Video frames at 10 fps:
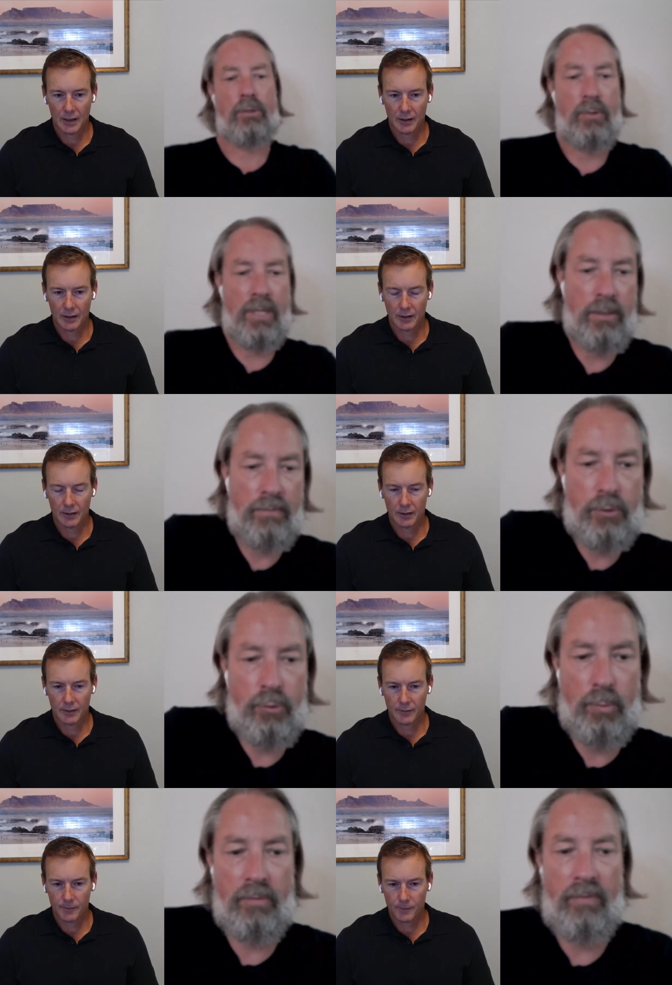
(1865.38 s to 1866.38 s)
Speaker 1: do
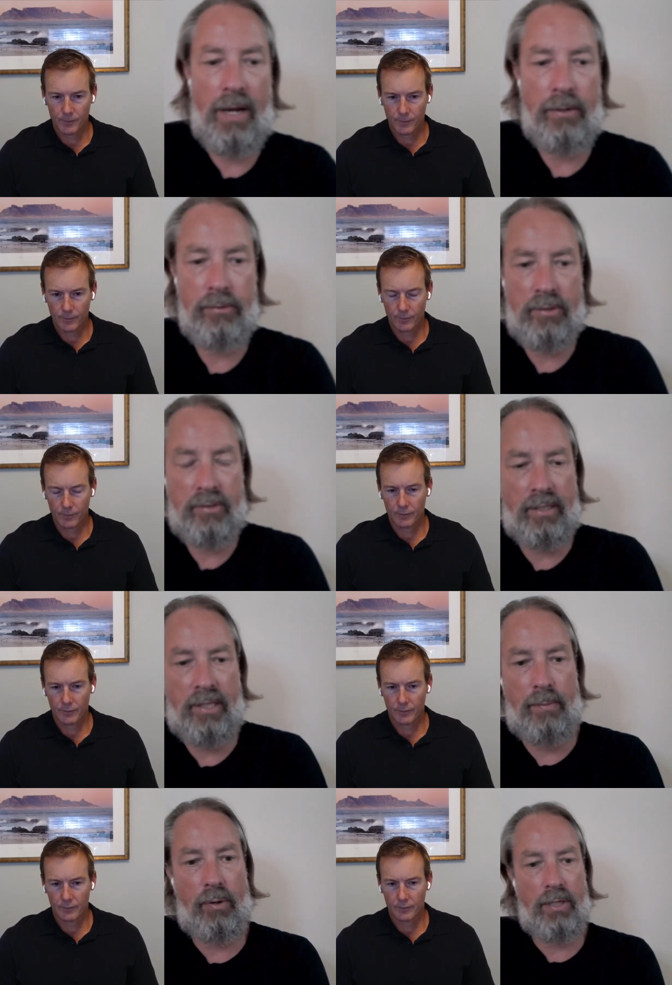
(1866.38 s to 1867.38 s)
individual providers set
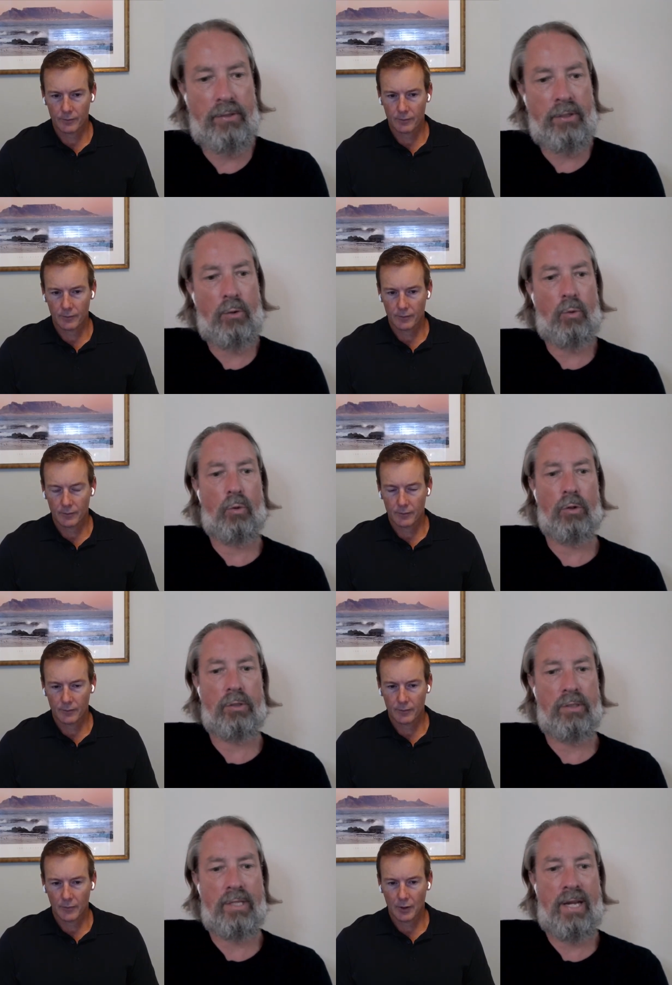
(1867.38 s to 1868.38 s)
that pricing, or
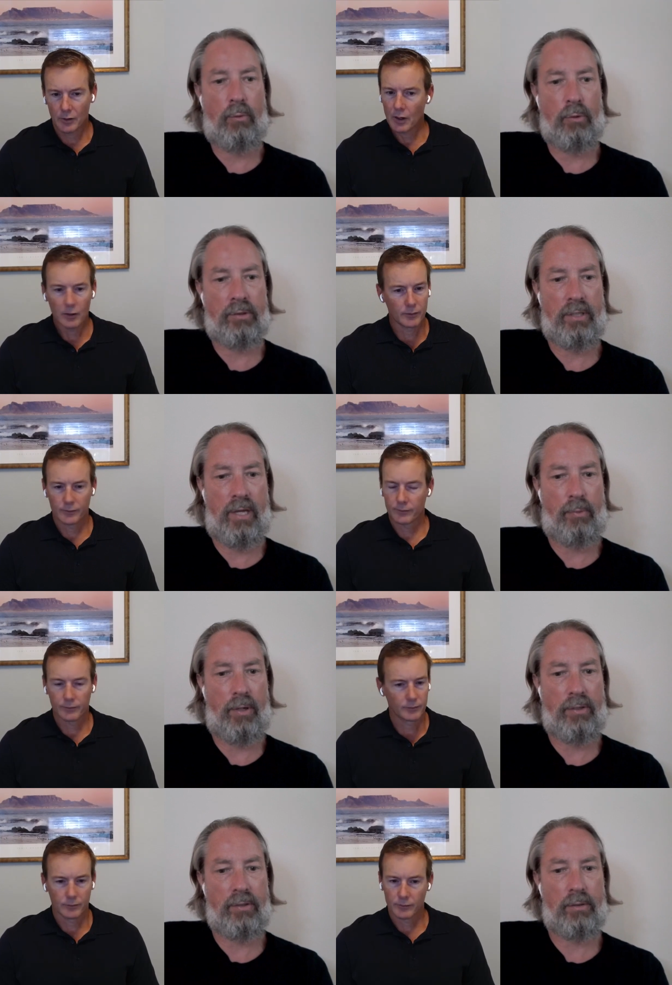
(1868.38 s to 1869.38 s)
does the network set
Speaker 2: that
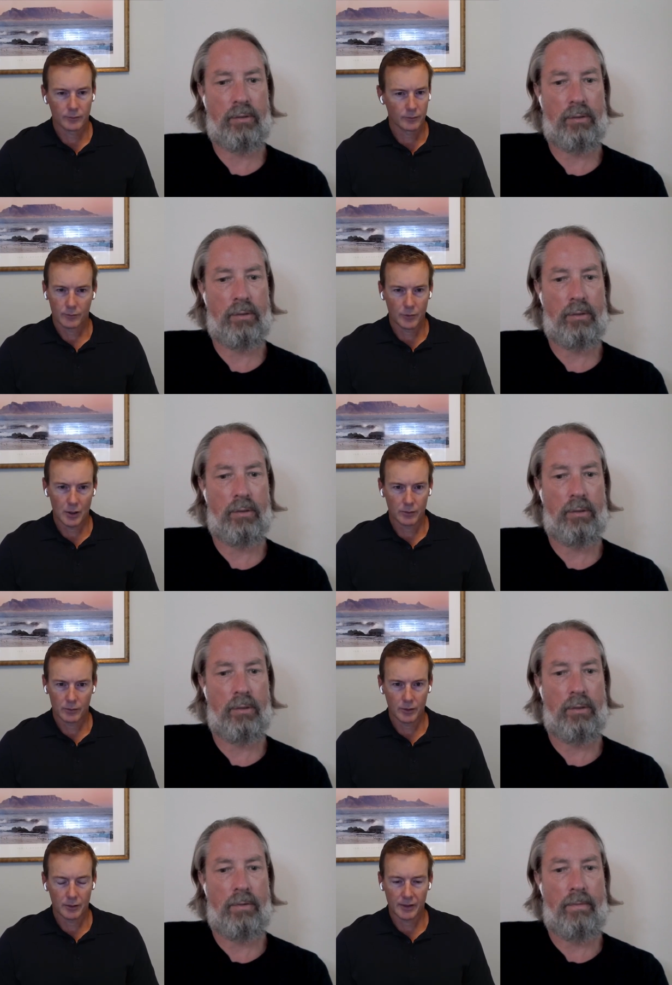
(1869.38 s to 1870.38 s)
pricing?
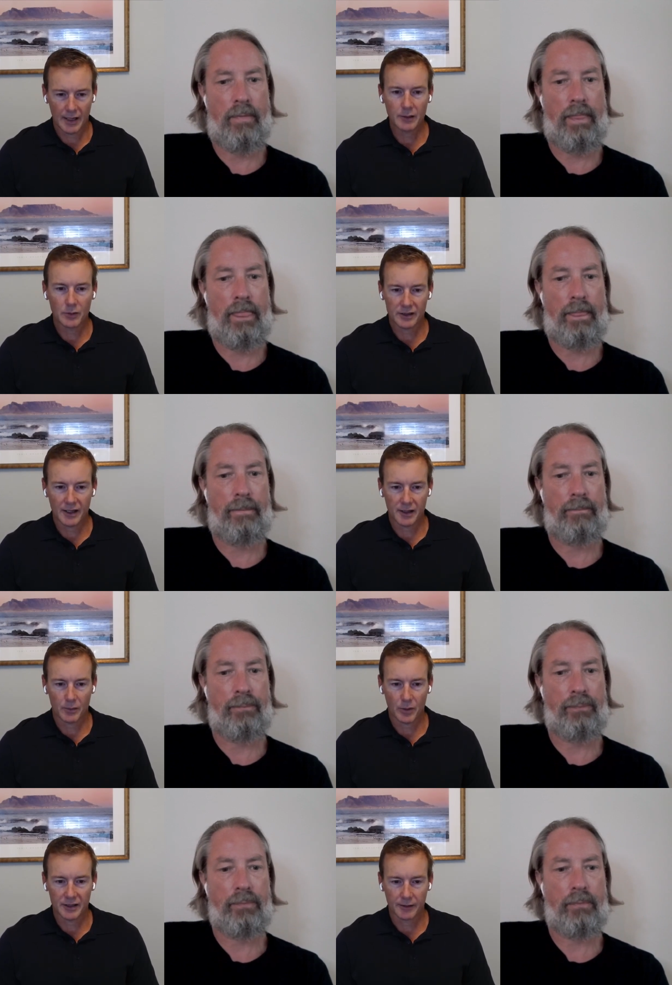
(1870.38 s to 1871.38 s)
No, the network
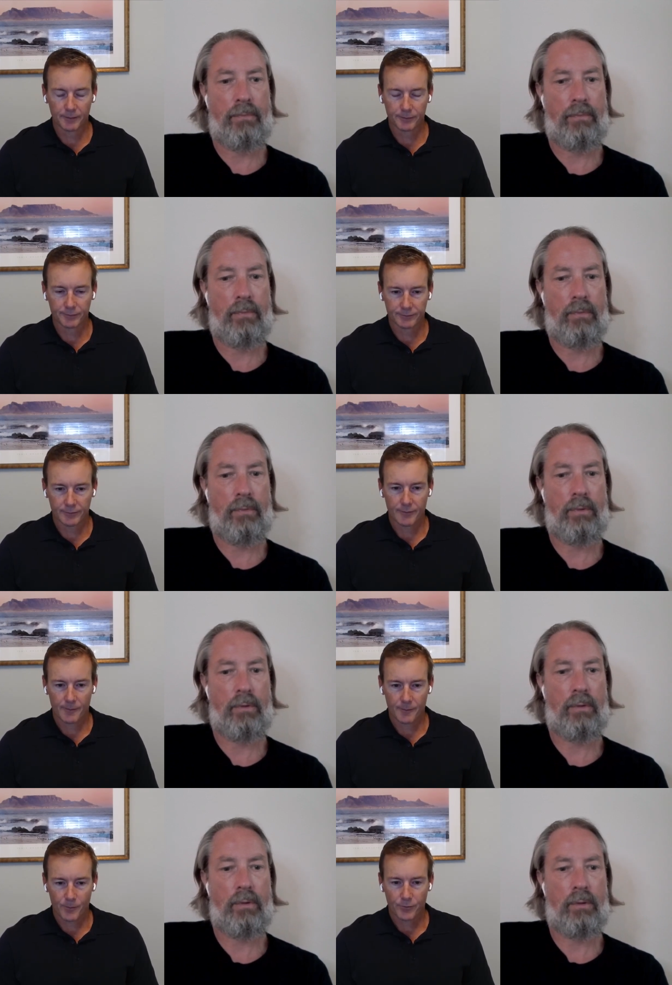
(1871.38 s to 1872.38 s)
sets that pricing.
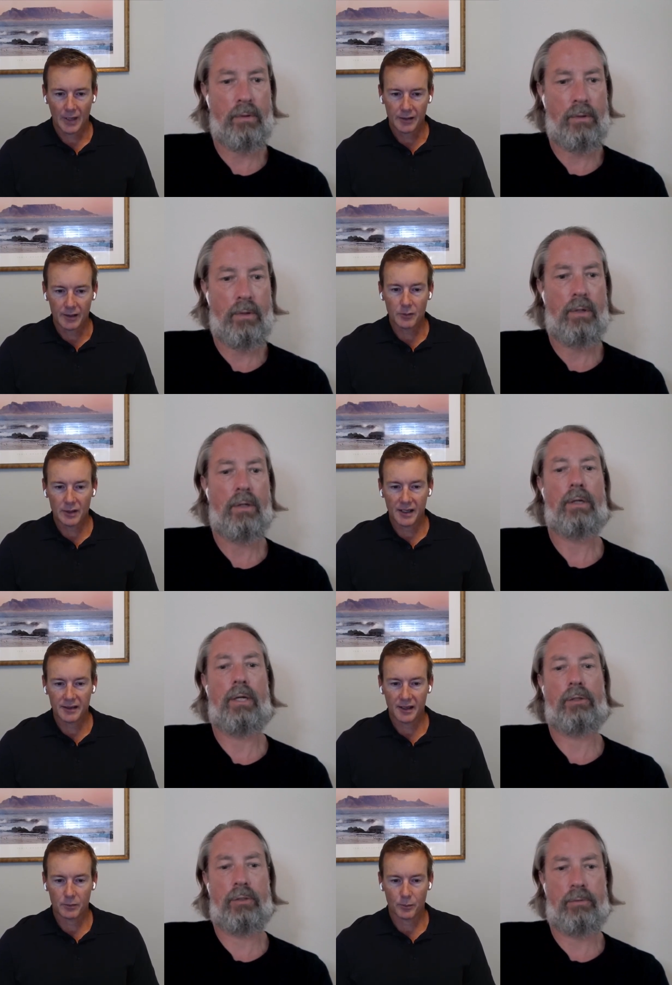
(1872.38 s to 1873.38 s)
Speaker 1: The
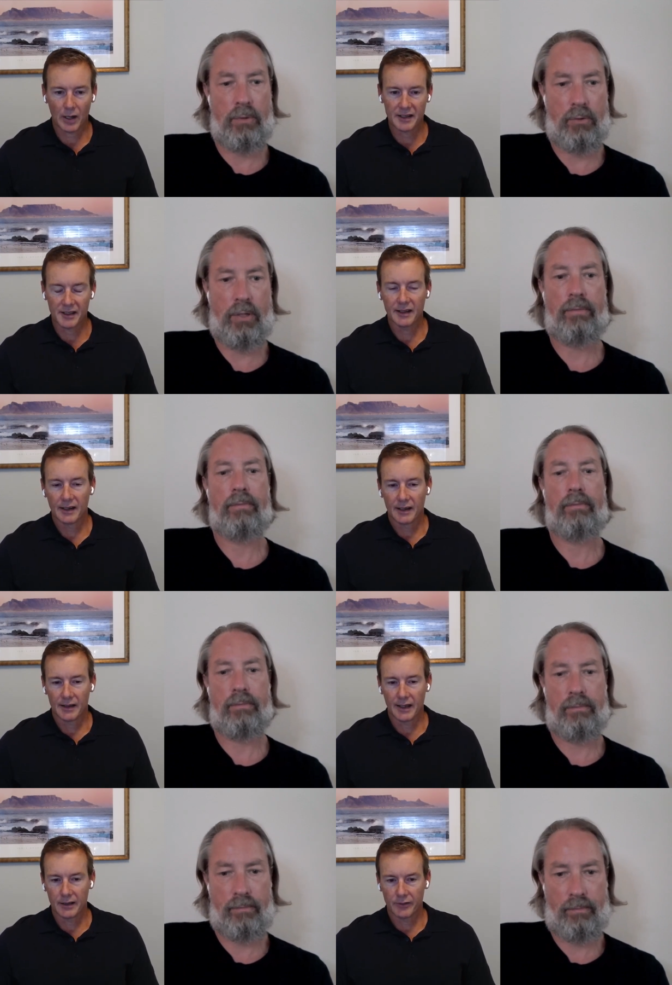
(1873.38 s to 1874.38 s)
network sets that
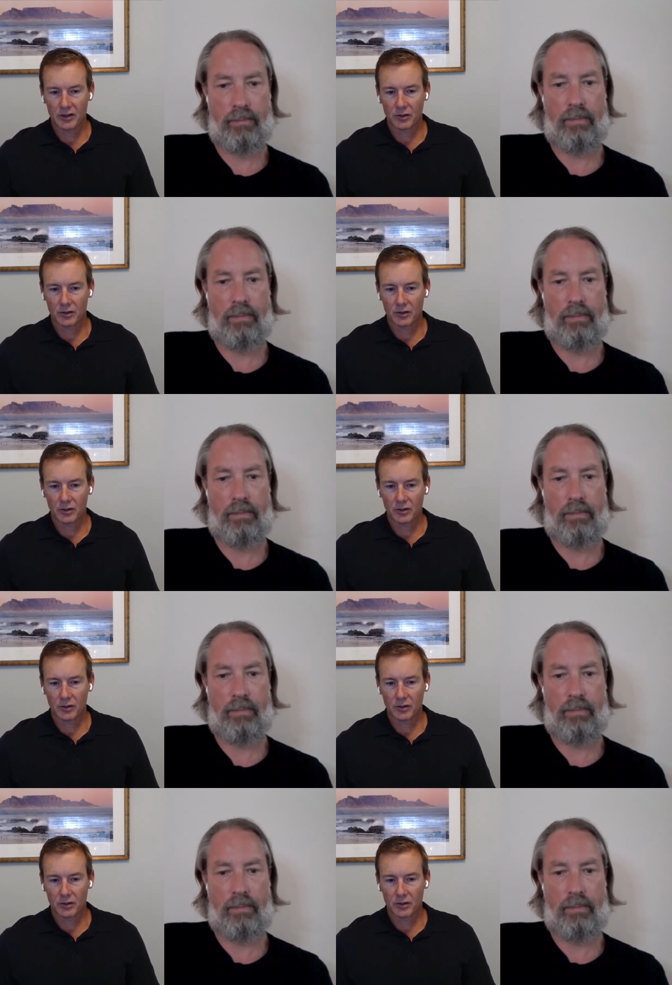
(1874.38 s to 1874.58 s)
pricing. The